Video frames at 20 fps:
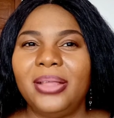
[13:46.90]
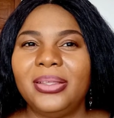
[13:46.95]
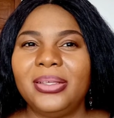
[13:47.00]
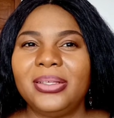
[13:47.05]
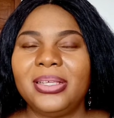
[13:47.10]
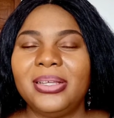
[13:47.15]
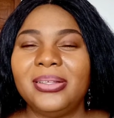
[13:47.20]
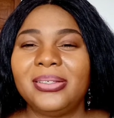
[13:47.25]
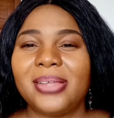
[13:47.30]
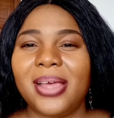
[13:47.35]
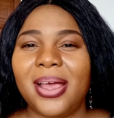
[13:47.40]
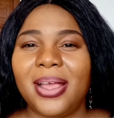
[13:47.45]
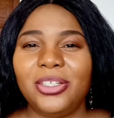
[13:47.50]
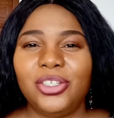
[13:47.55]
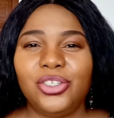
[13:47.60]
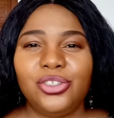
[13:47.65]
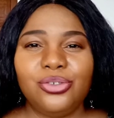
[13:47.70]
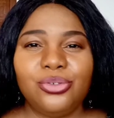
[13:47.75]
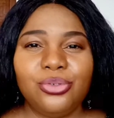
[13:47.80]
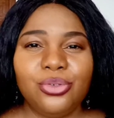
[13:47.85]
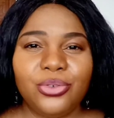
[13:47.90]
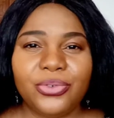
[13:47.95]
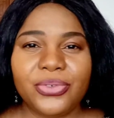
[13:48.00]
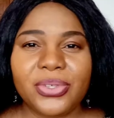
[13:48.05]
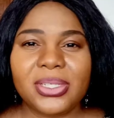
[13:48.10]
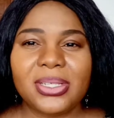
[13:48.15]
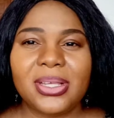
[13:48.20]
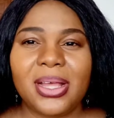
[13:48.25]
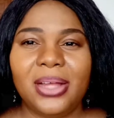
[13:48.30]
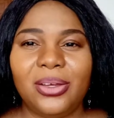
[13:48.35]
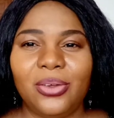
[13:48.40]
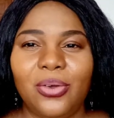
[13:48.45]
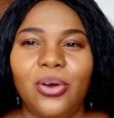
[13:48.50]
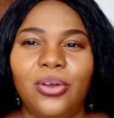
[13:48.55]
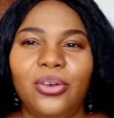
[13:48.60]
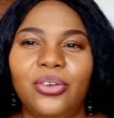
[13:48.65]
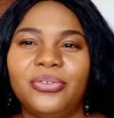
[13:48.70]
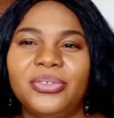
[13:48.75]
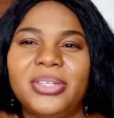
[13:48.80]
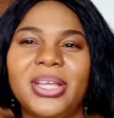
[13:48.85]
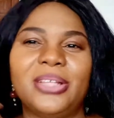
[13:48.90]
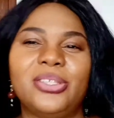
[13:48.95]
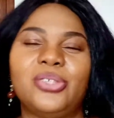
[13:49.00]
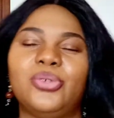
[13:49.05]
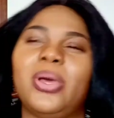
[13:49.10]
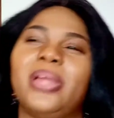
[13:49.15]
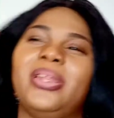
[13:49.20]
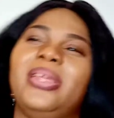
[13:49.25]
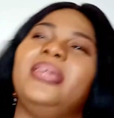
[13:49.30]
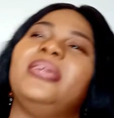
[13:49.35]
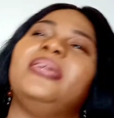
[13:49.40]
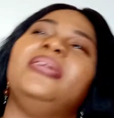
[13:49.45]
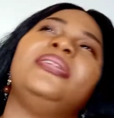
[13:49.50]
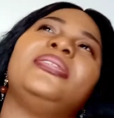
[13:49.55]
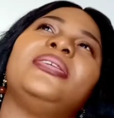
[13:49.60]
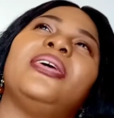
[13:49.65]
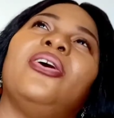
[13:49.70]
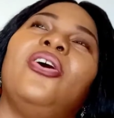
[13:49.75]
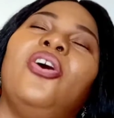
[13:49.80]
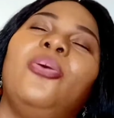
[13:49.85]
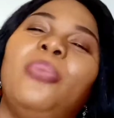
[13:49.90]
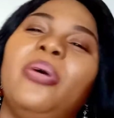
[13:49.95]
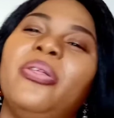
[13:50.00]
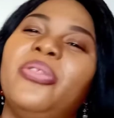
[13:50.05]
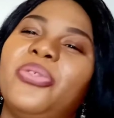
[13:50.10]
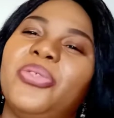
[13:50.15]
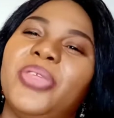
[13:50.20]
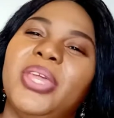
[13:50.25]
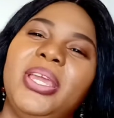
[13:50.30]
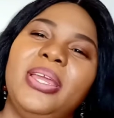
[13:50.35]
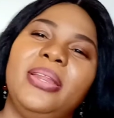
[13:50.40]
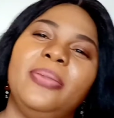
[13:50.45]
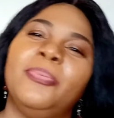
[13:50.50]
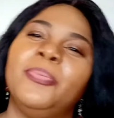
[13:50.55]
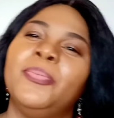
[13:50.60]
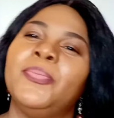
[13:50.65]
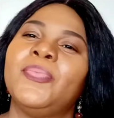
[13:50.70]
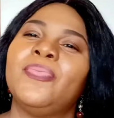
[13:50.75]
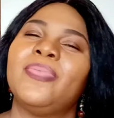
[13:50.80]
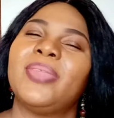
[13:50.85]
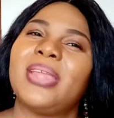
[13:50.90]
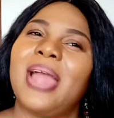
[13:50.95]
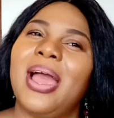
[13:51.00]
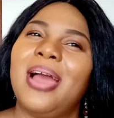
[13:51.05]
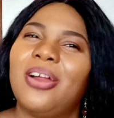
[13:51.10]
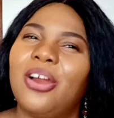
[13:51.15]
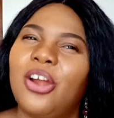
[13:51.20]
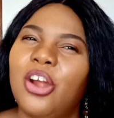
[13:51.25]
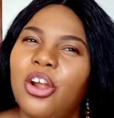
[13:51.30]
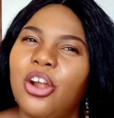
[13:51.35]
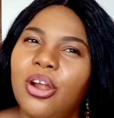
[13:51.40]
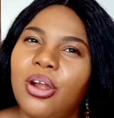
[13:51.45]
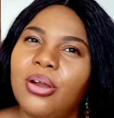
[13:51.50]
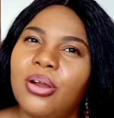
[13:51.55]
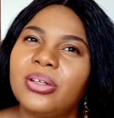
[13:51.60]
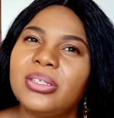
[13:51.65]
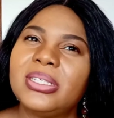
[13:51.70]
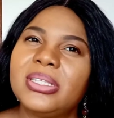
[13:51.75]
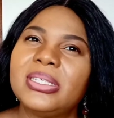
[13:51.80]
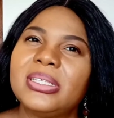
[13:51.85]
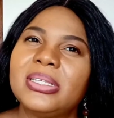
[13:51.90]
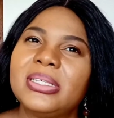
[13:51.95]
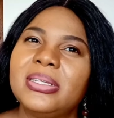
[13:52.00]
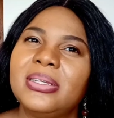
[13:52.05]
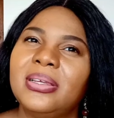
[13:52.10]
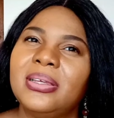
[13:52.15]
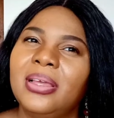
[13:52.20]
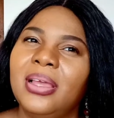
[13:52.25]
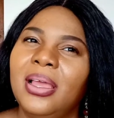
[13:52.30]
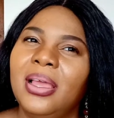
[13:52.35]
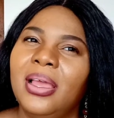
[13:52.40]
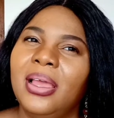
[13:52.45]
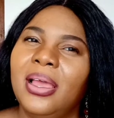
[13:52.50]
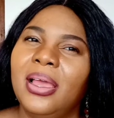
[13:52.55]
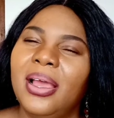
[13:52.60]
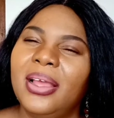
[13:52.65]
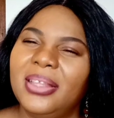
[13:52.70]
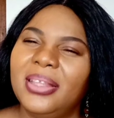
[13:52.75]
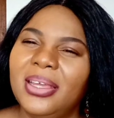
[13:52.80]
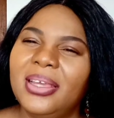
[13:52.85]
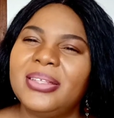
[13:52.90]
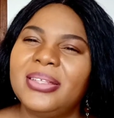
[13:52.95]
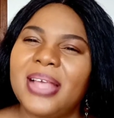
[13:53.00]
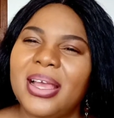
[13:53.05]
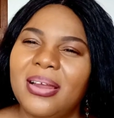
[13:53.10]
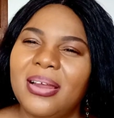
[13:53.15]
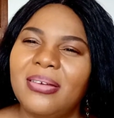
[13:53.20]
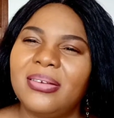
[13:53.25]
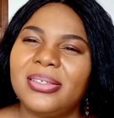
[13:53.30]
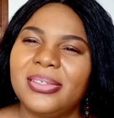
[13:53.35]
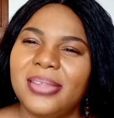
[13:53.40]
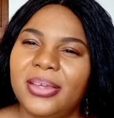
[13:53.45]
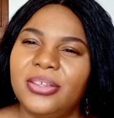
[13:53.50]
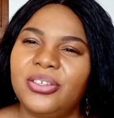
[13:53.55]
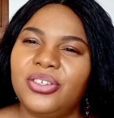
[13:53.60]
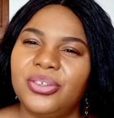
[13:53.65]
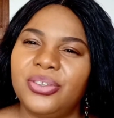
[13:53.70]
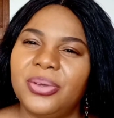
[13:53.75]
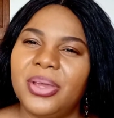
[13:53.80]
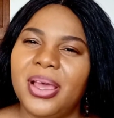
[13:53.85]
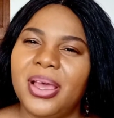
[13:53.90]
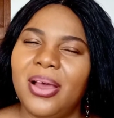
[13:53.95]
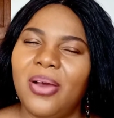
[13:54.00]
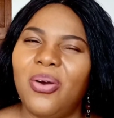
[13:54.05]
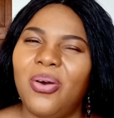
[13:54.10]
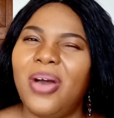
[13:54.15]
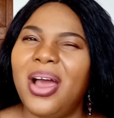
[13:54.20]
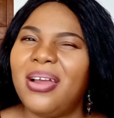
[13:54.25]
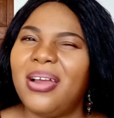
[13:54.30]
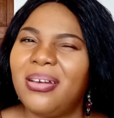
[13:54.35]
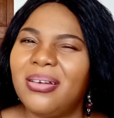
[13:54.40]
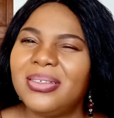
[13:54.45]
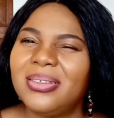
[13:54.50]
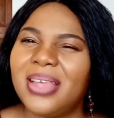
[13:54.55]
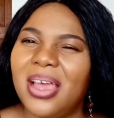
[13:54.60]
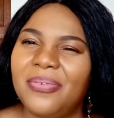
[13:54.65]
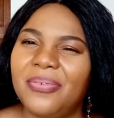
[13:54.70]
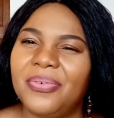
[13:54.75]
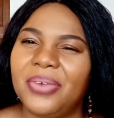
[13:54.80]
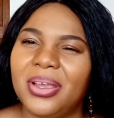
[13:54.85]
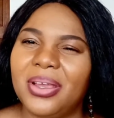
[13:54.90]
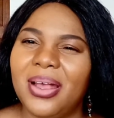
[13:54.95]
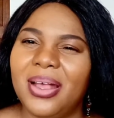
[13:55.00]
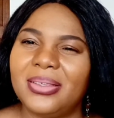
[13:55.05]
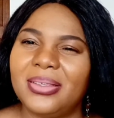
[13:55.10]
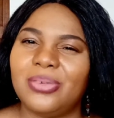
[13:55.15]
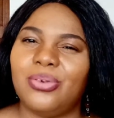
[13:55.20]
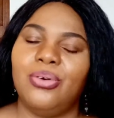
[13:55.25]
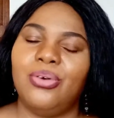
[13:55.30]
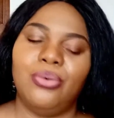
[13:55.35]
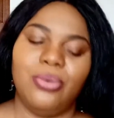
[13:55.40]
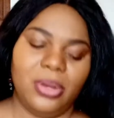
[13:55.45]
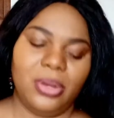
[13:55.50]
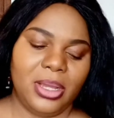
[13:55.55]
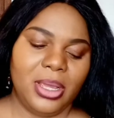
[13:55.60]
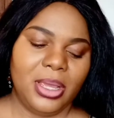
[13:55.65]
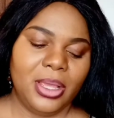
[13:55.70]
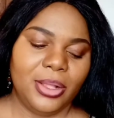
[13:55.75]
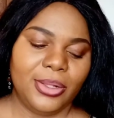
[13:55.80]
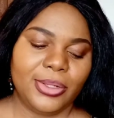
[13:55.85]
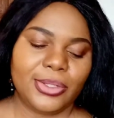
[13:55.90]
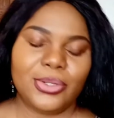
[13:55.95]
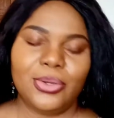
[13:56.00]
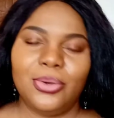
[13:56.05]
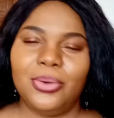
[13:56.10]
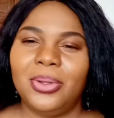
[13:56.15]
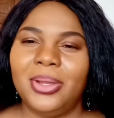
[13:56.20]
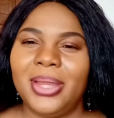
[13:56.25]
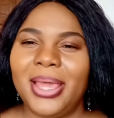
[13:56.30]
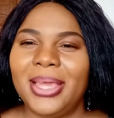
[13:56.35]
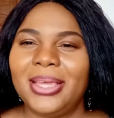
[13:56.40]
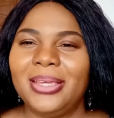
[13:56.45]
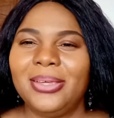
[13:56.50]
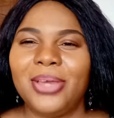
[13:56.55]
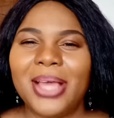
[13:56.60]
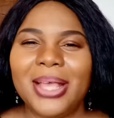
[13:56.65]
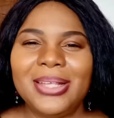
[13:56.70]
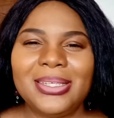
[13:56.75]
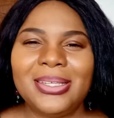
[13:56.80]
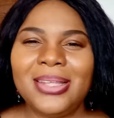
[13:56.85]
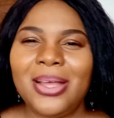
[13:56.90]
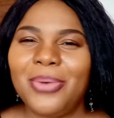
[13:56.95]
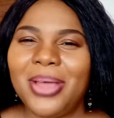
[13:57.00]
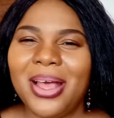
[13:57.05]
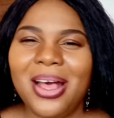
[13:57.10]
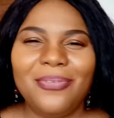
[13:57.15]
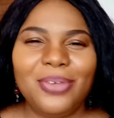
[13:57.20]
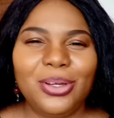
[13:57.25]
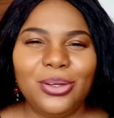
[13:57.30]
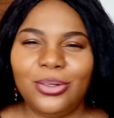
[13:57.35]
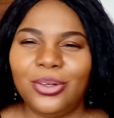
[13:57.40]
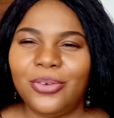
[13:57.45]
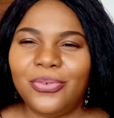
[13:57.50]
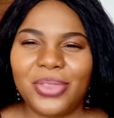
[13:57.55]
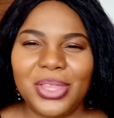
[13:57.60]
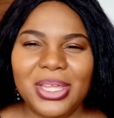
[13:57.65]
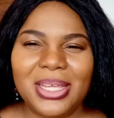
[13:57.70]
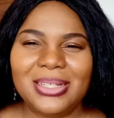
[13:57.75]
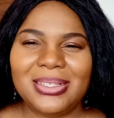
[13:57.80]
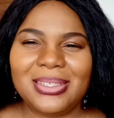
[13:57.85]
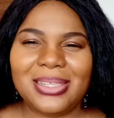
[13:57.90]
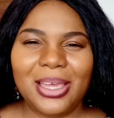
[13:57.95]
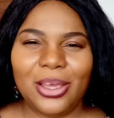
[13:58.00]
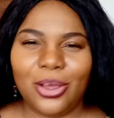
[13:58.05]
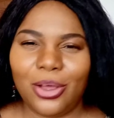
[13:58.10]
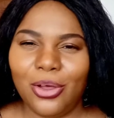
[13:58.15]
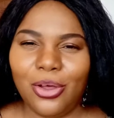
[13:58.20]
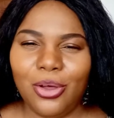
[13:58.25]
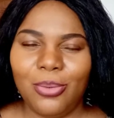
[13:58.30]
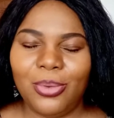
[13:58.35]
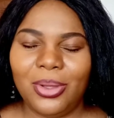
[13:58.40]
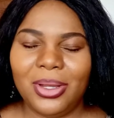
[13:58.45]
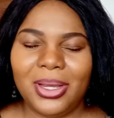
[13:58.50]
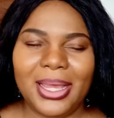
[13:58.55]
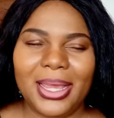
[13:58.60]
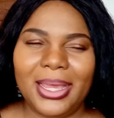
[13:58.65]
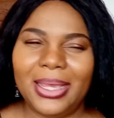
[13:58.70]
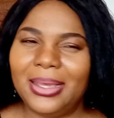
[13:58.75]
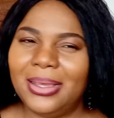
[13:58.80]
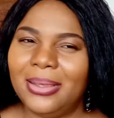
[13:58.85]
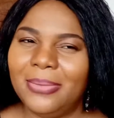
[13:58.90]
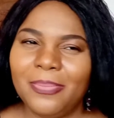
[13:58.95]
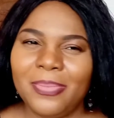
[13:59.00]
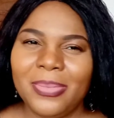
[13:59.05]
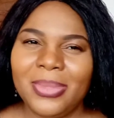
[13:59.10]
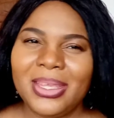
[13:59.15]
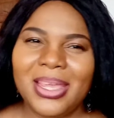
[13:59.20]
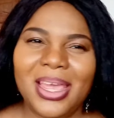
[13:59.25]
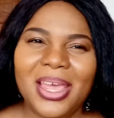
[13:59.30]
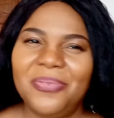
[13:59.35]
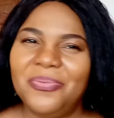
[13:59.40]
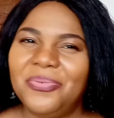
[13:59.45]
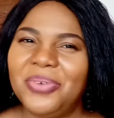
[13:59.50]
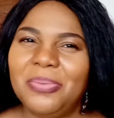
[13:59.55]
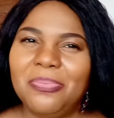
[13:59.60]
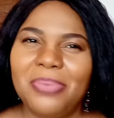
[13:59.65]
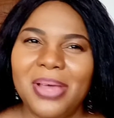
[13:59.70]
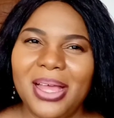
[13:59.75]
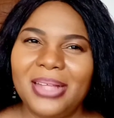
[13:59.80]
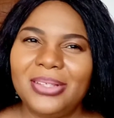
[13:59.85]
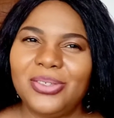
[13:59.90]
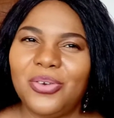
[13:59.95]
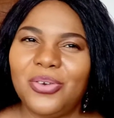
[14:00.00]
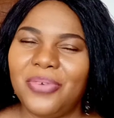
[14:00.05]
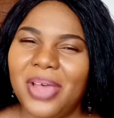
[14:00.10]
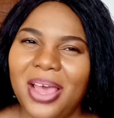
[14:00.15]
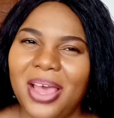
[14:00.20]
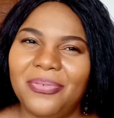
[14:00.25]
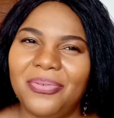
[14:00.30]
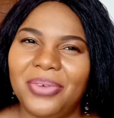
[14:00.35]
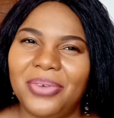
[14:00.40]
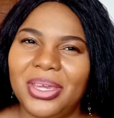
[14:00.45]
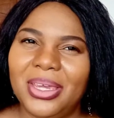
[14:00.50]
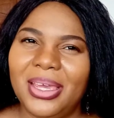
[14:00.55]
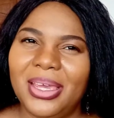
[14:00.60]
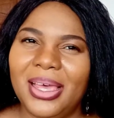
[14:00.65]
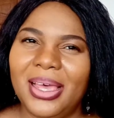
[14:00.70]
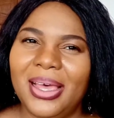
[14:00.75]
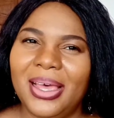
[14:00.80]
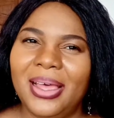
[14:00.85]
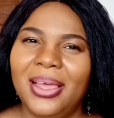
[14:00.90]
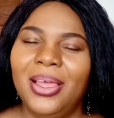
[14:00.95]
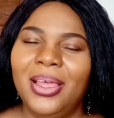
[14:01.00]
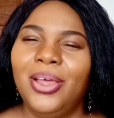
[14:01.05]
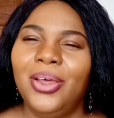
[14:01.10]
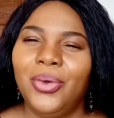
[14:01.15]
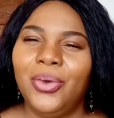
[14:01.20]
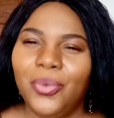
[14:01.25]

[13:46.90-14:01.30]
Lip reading: these attached roofs and all of that. So I think it's a common thing across Nigeria or across Africa as a whole. So you can see that we have a lot of things in common. Every part of Africa,